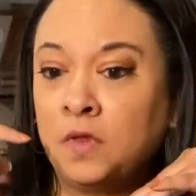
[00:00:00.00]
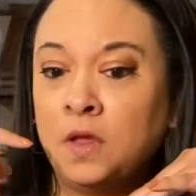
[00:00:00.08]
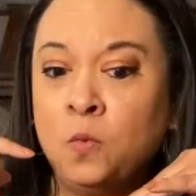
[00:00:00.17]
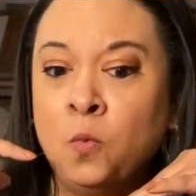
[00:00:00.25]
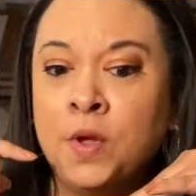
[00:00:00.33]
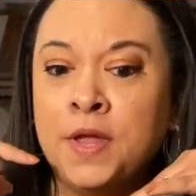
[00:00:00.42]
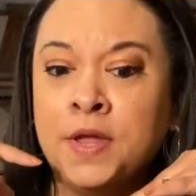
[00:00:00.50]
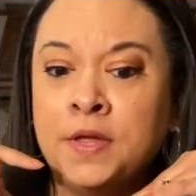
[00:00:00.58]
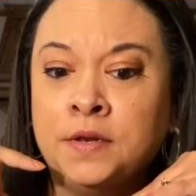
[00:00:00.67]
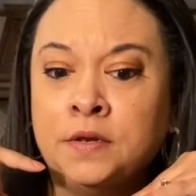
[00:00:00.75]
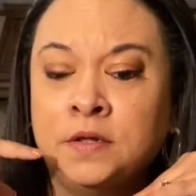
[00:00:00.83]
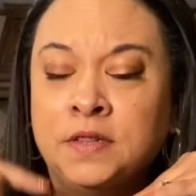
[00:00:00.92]

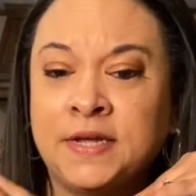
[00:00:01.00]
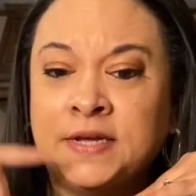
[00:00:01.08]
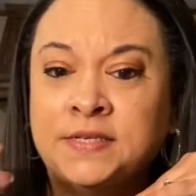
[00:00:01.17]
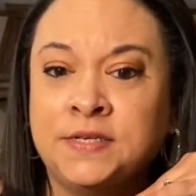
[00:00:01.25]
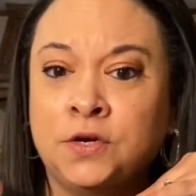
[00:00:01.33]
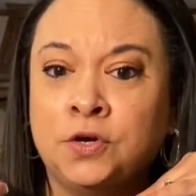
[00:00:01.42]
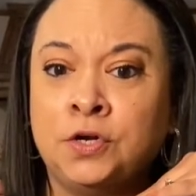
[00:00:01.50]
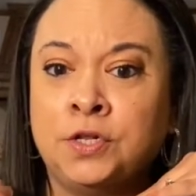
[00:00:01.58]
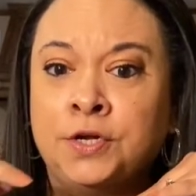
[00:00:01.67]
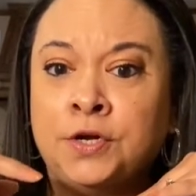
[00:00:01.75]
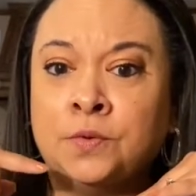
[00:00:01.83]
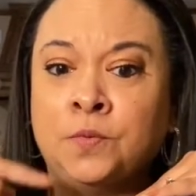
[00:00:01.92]
when, like I said
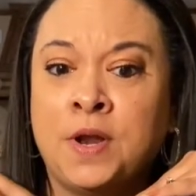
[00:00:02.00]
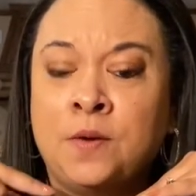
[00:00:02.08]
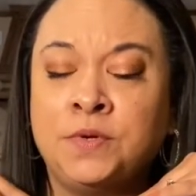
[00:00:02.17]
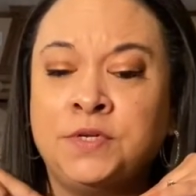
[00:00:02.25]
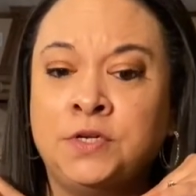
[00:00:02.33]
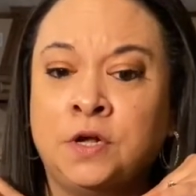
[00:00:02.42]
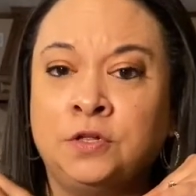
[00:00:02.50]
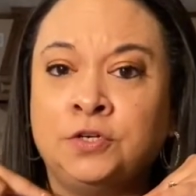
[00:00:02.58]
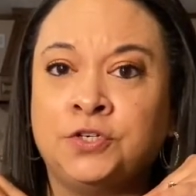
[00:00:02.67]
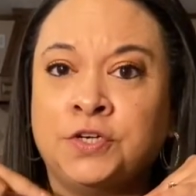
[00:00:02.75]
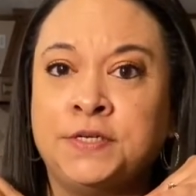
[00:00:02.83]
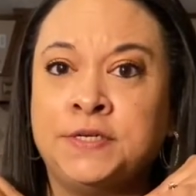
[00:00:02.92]
earlier, when I went to Dollar
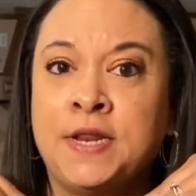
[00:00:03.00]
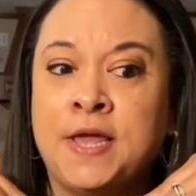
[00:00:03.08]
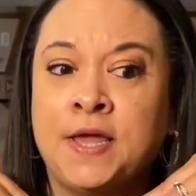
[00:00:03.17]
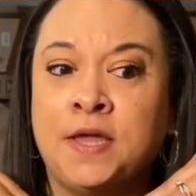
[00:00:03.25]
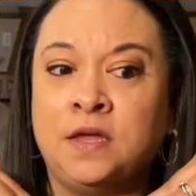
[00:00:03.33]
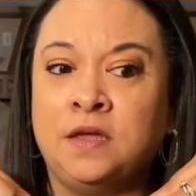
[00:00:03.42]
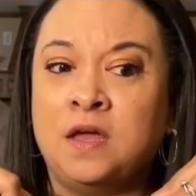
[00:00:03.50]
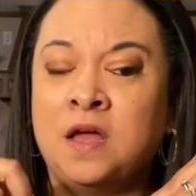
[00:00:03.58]
Tree today,